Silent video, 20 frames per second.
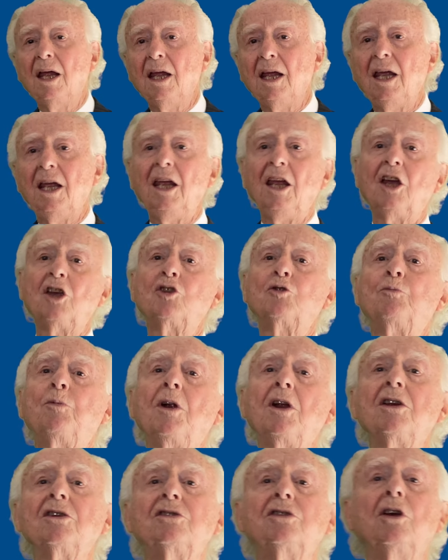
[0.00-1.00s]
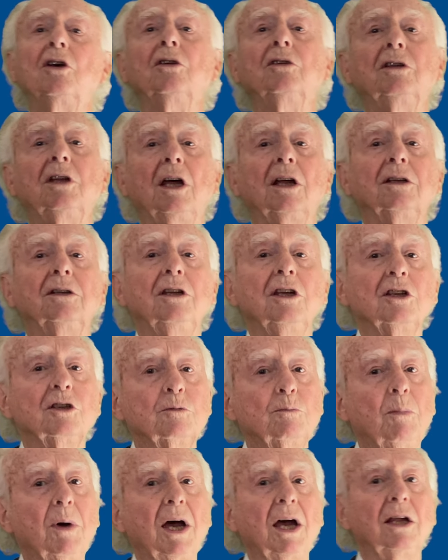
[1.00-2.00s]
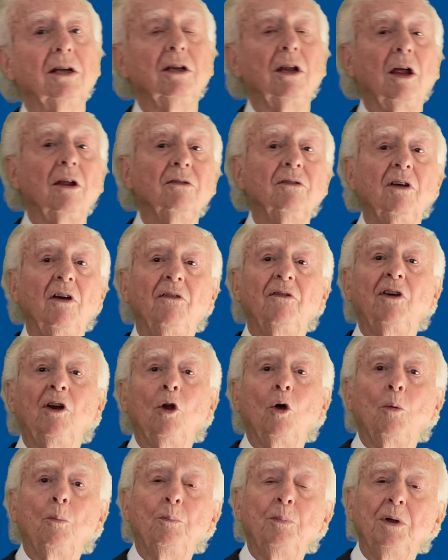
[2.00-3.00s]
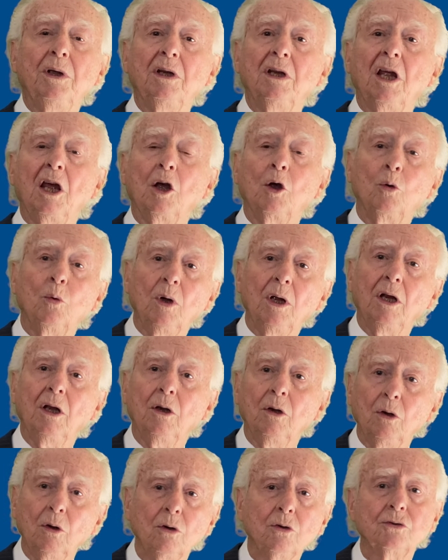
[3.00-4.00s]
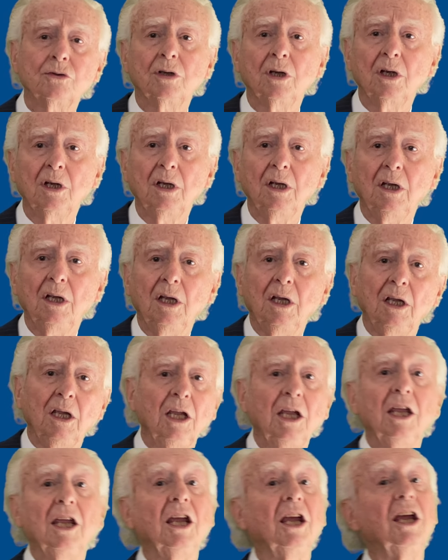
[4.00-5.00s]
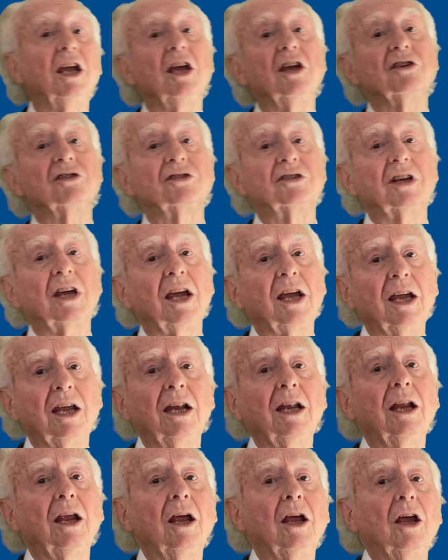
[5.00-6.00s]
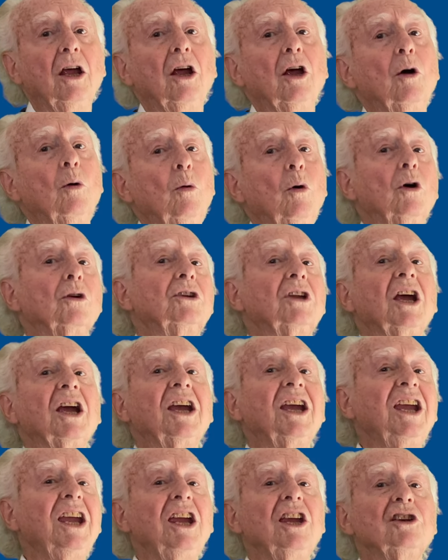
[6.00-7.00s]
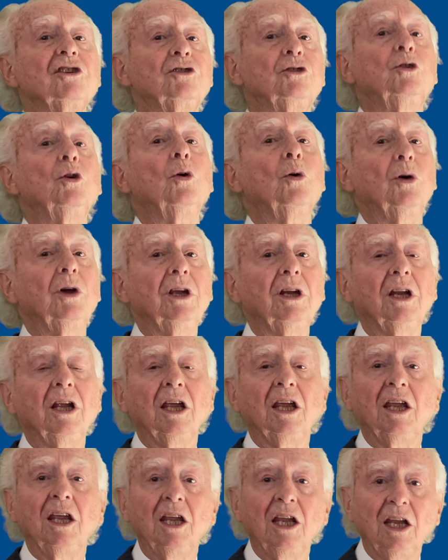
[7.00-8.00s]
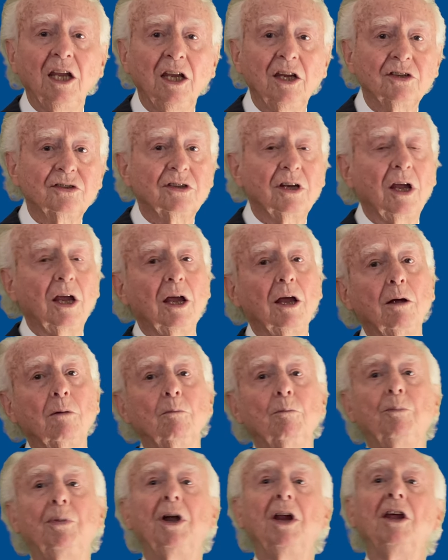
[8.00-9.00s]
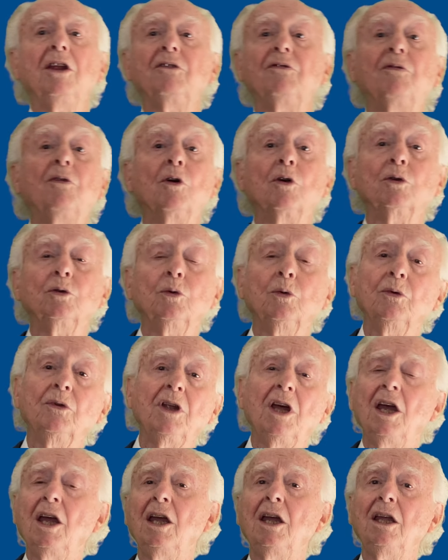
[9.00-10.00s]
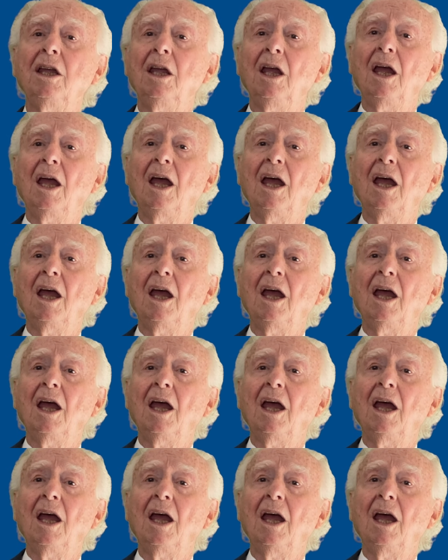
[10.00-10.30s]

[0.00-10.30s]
expression that this man developing a win-lose in his sale. What he is doing is bread for today